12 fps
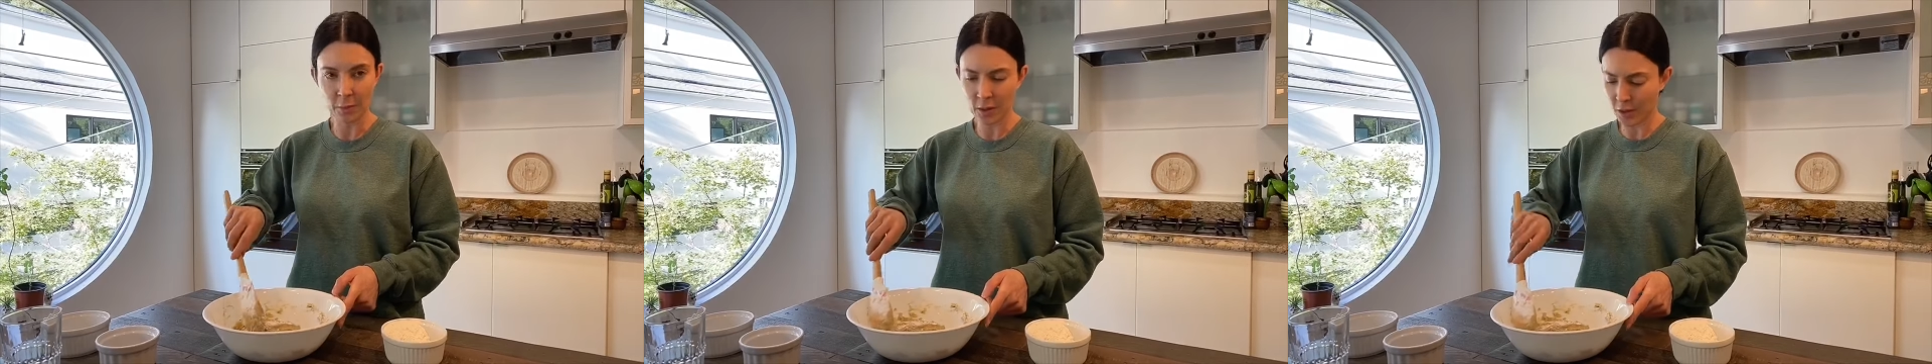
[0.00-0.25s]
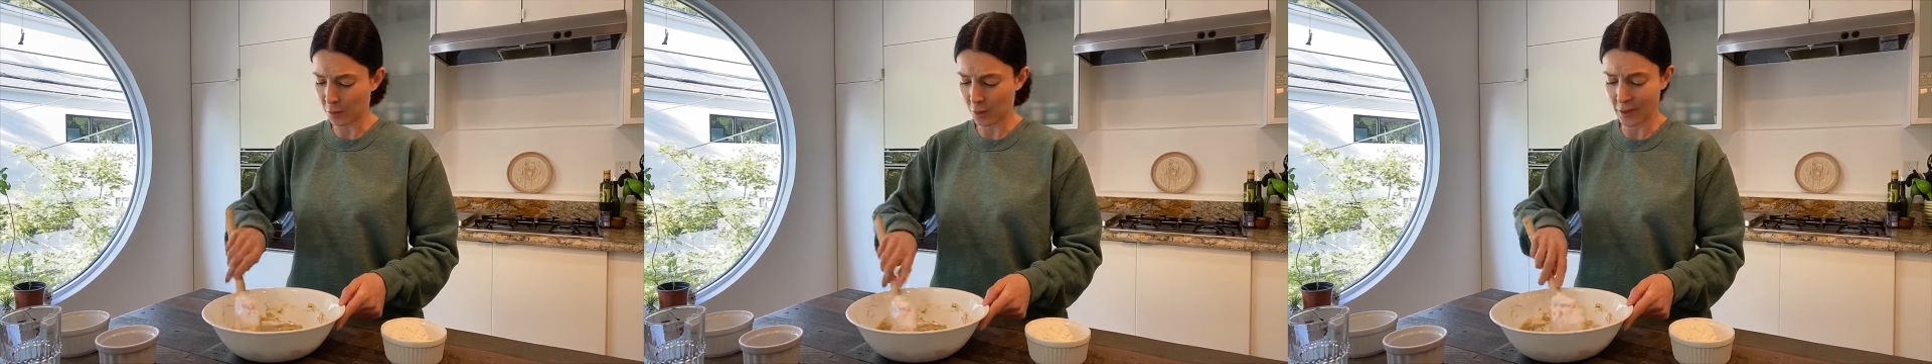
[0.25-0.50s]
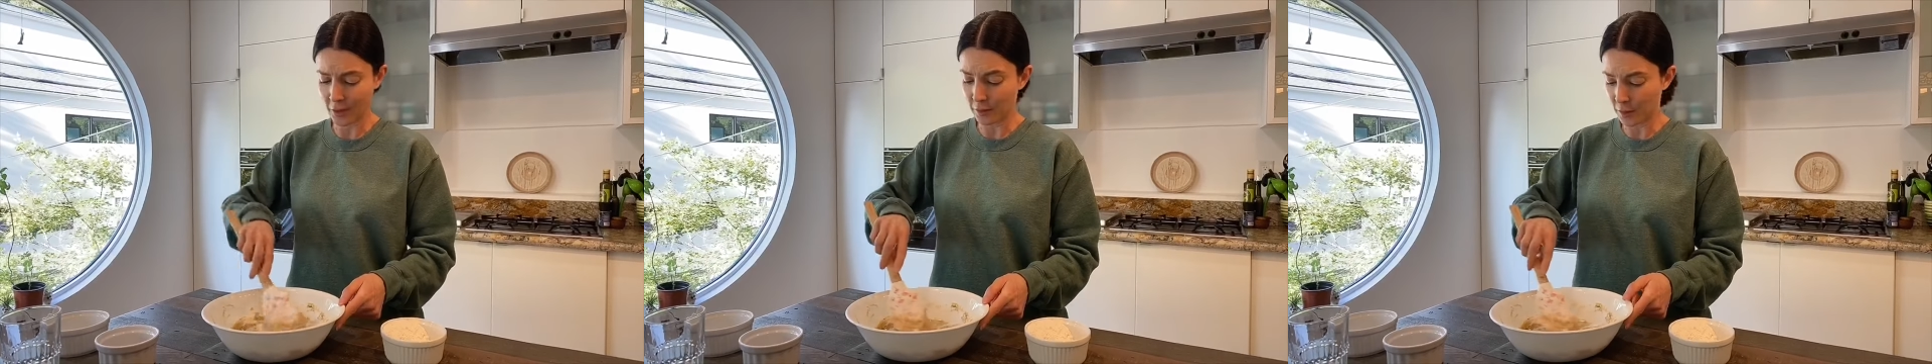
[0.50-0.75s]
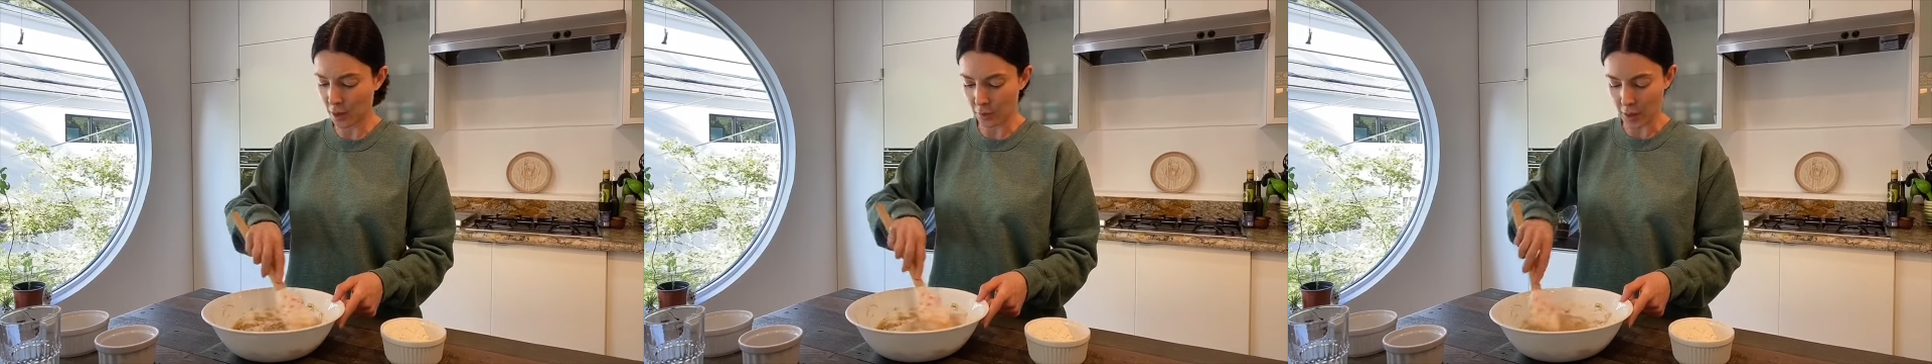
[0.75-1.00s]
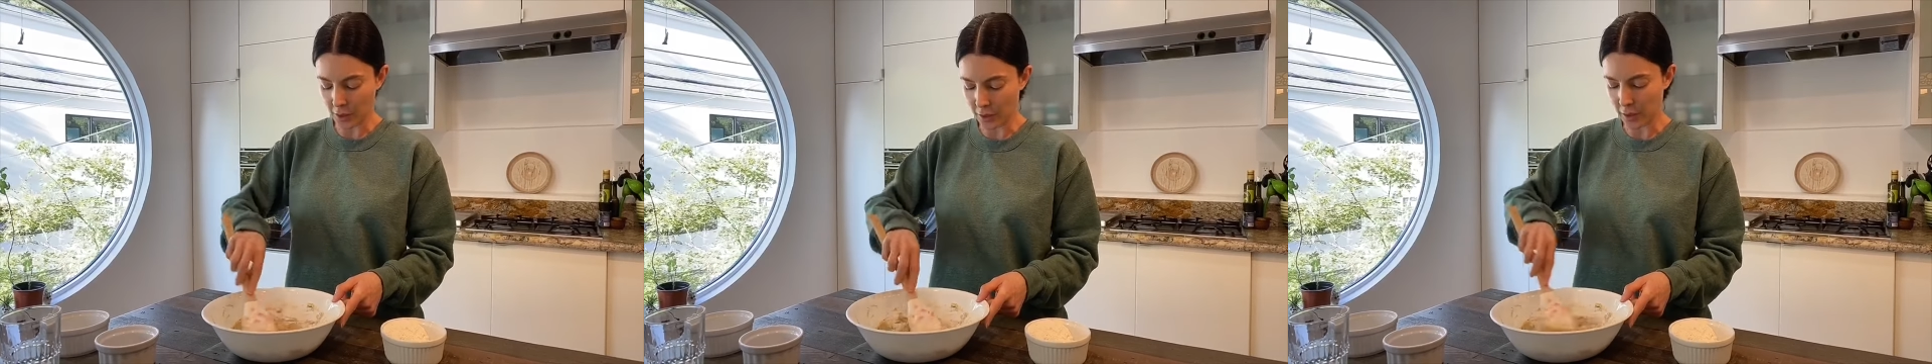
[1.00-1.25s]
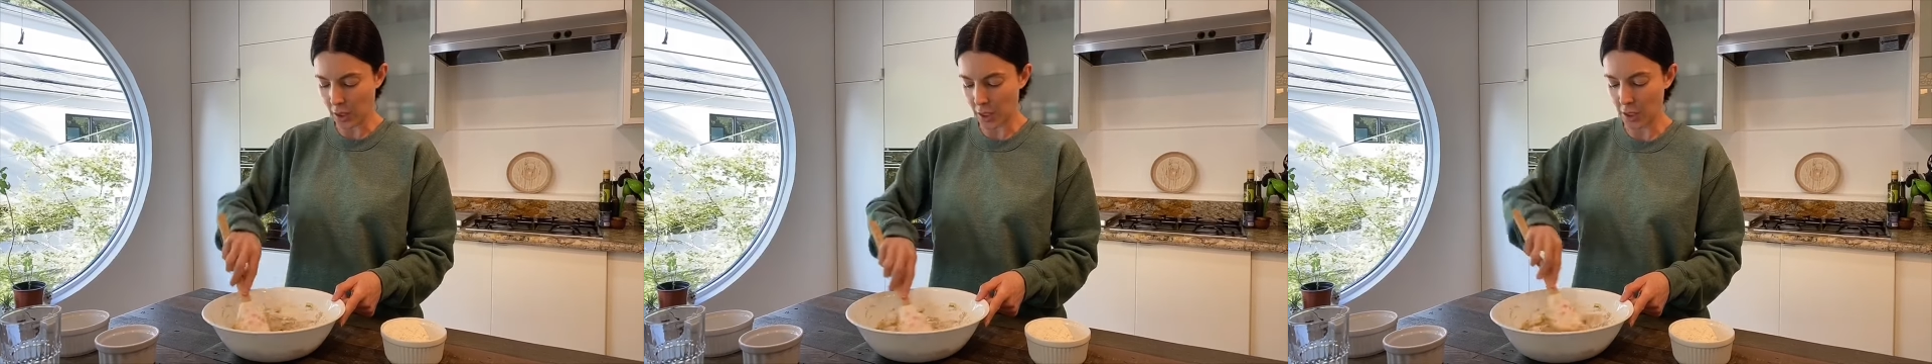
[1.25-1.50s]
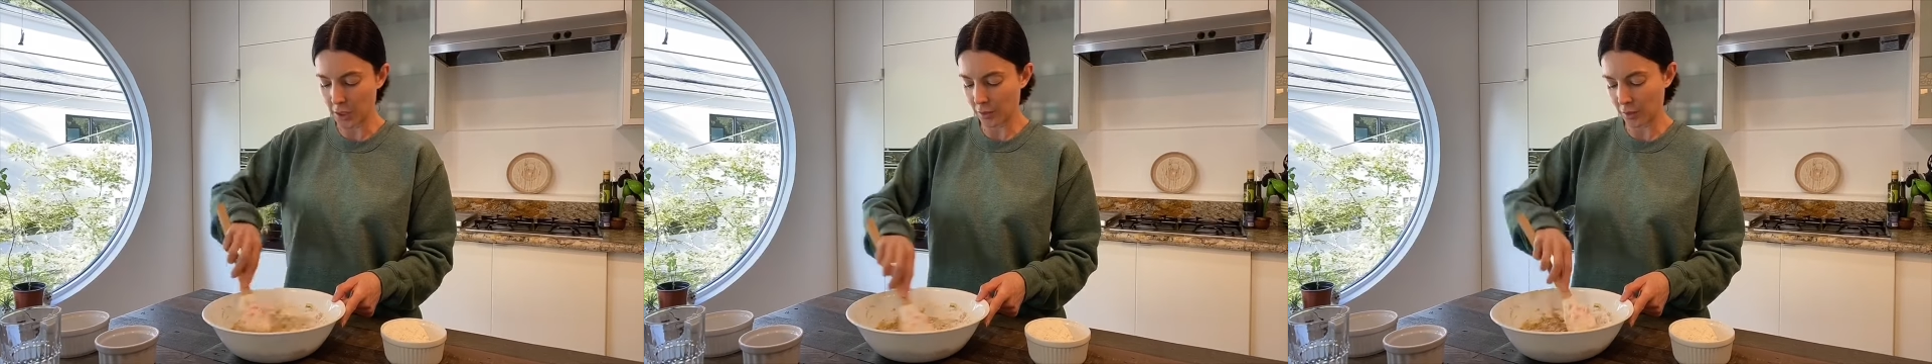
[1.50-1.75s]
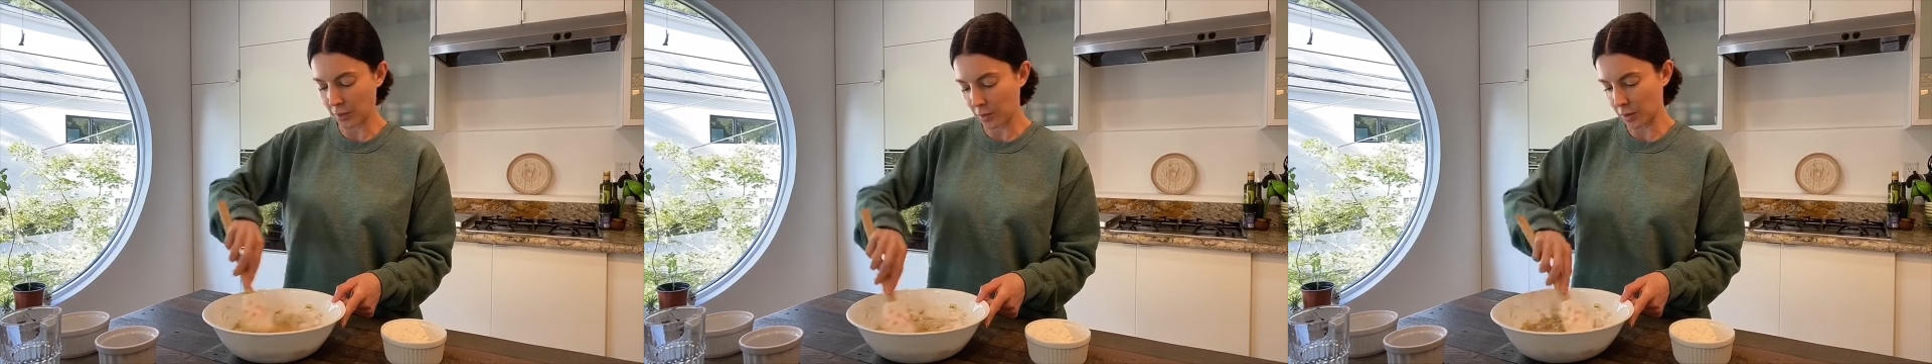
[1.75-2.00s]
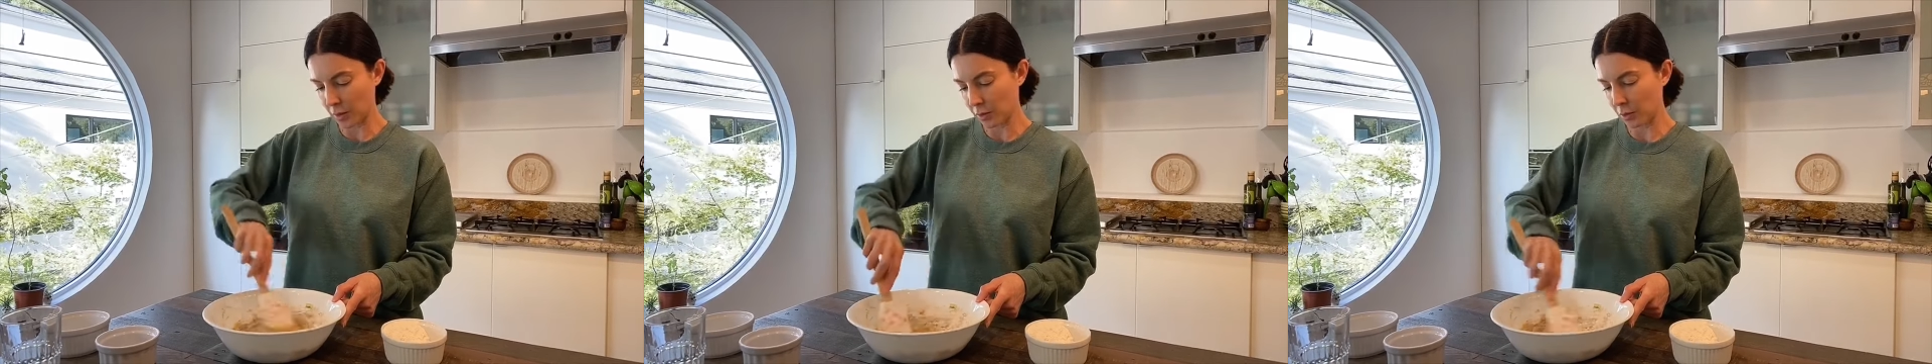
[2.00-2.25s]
It's bread, not rocket science. So,